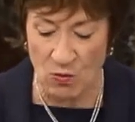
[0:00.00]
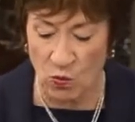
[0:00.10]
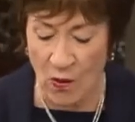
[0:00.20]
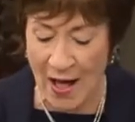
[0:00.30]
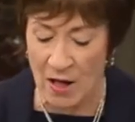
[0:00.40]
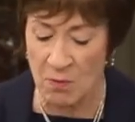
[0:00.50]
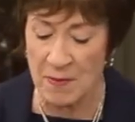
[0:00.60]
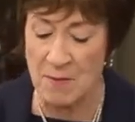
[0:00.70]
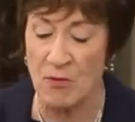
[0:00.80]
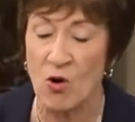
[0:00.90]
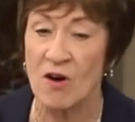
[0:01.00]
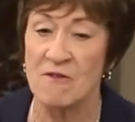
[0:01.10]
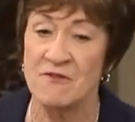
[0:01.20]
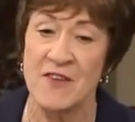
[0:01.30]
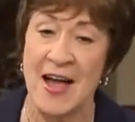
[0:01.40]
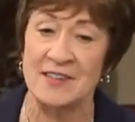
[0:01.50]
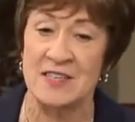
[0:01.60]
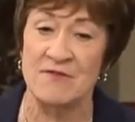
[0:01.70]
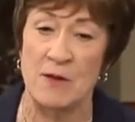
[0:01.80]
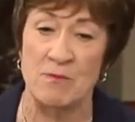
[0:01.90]
well be more
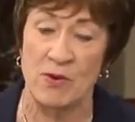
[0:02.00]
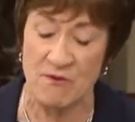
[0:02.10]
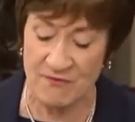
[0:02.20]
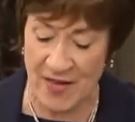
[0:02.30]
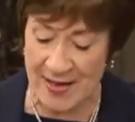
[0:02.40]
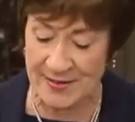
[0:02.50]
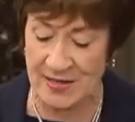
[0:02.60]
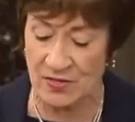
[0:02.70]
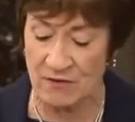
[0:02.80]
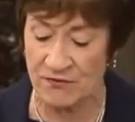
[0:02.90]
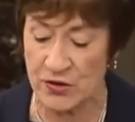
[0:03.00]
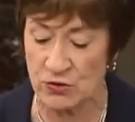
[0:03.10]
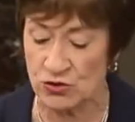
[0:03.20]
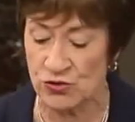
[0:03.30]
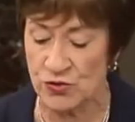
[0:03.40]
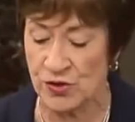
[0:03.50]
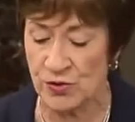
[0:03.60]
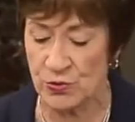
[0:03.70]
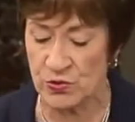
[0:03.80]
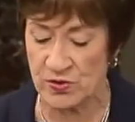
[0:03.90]
effective in preventing the future
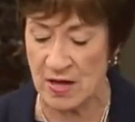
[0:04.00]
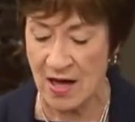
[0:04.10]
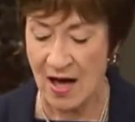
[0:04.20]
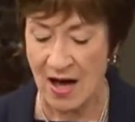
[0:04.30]
use